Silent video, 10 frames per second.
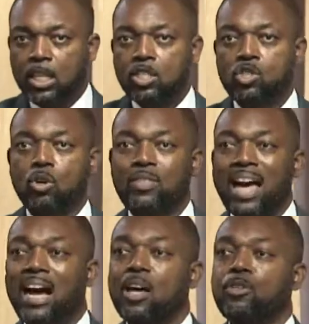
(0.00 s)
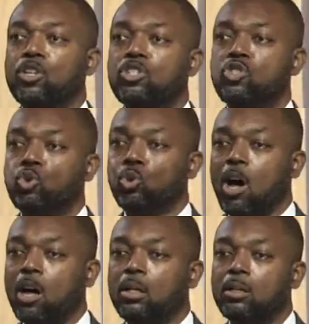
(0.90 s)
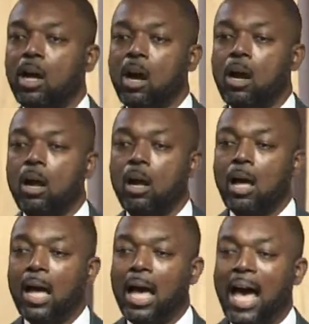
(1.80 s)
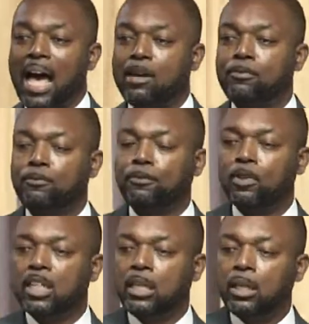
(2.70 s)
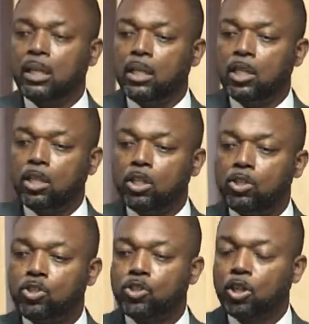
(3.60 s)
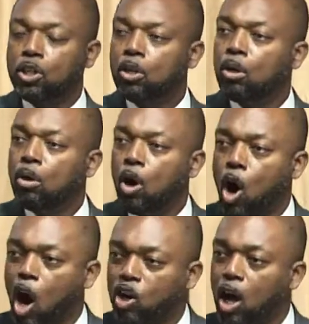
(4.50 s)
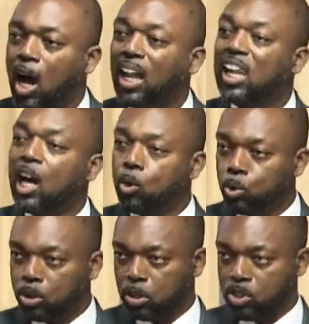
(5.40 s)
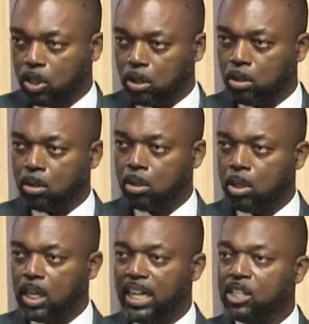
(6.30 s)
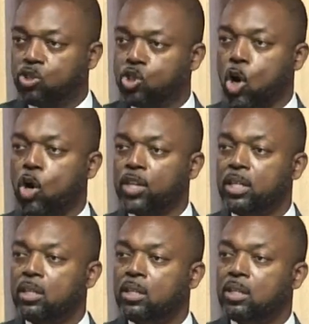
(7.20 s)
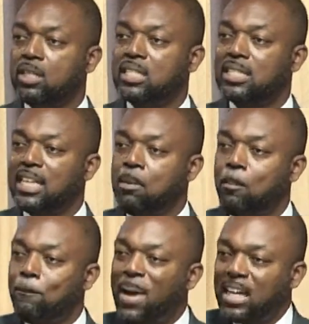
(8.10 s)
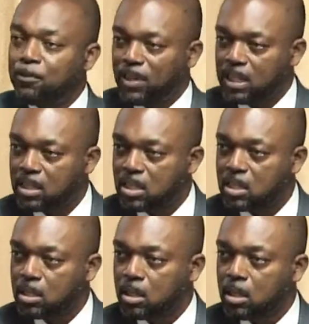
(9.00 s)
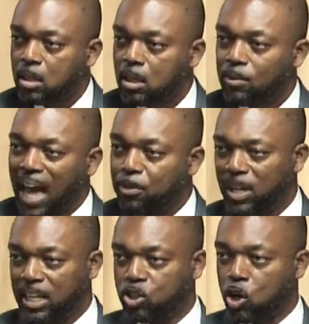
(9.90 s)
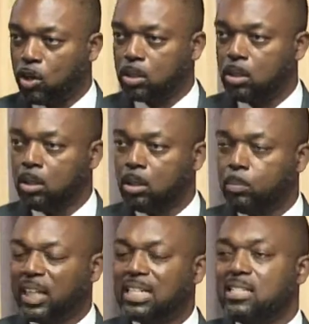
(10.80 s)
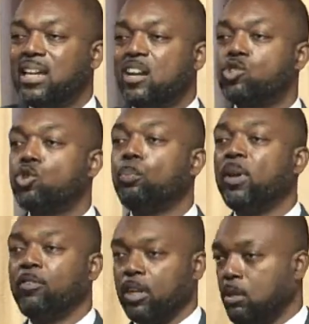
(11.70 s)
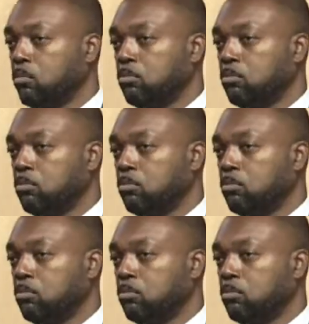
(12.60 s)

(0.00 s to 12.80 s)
so that others do not have to or are not allowed to enjoy the same benefits that they enjoy, because they are superior,